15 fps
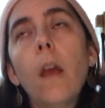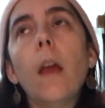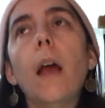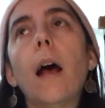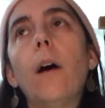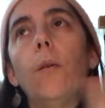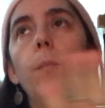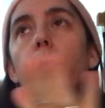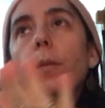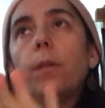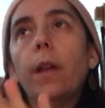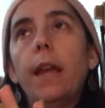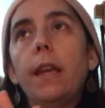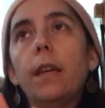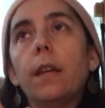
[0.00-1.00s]
help
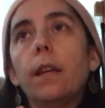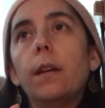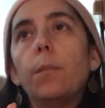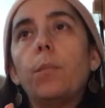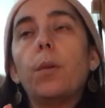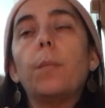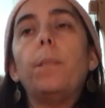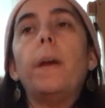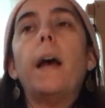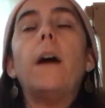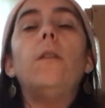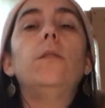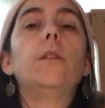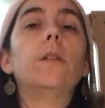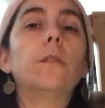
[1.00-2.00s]

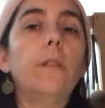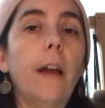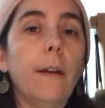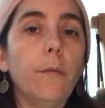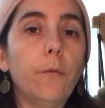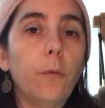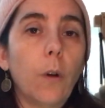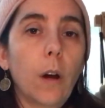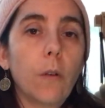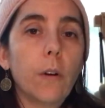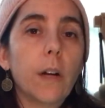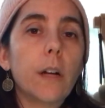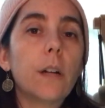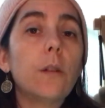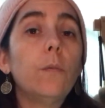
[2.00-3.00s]
propel your life
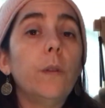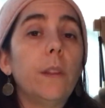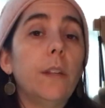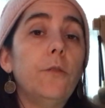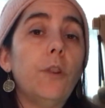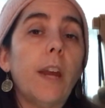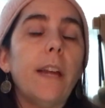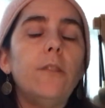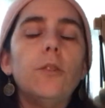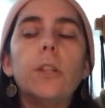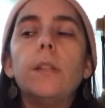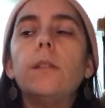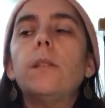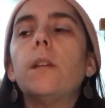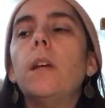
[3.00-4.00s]
forward with the
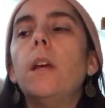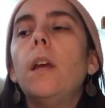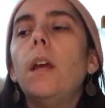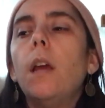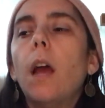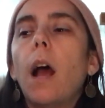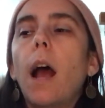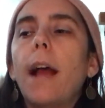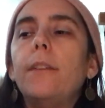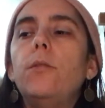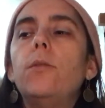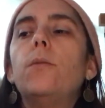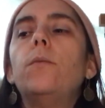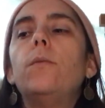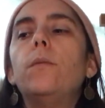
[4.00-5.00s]
changes. I
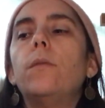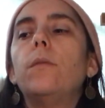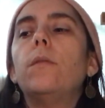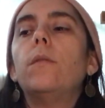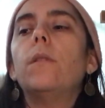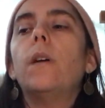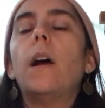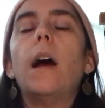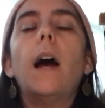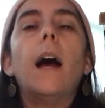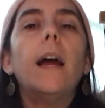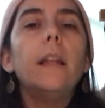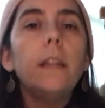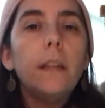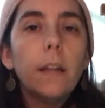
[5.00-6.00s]
don't
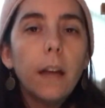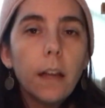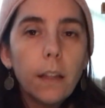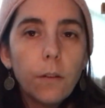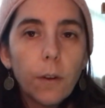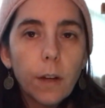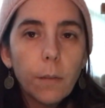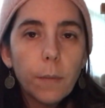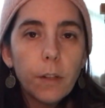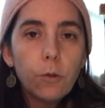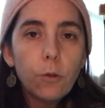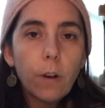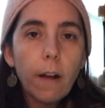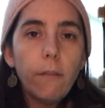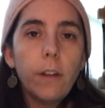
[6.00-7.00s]
highly recommend
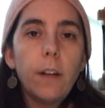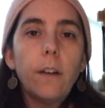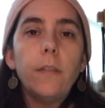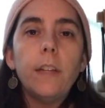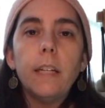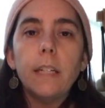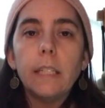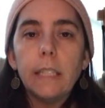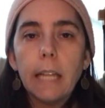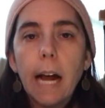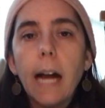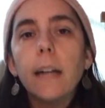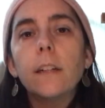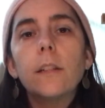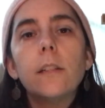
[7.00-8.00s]
traveling on the
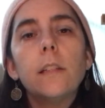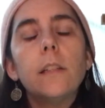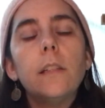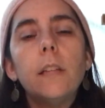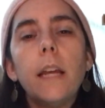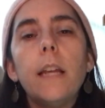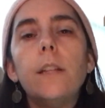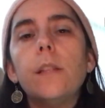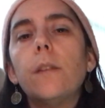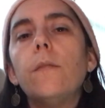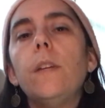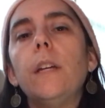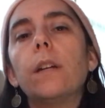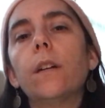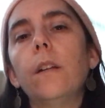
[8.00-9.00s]
exact dates of
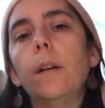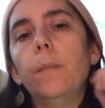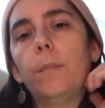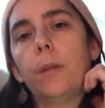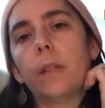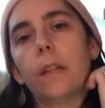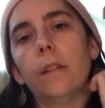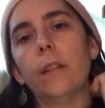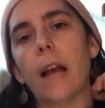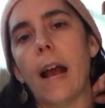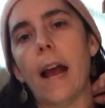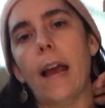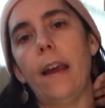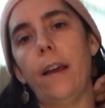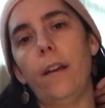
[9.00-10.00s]
the eclipse, because
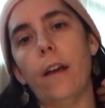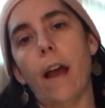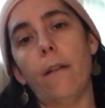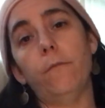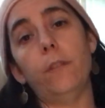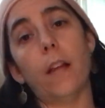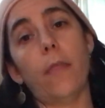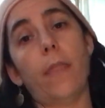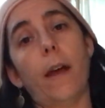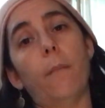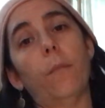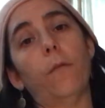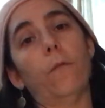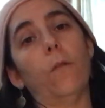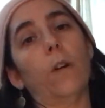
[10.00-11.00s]
I've done
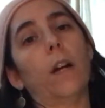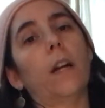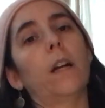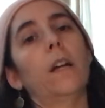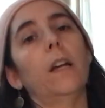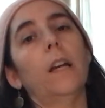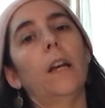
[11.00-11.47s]
that before,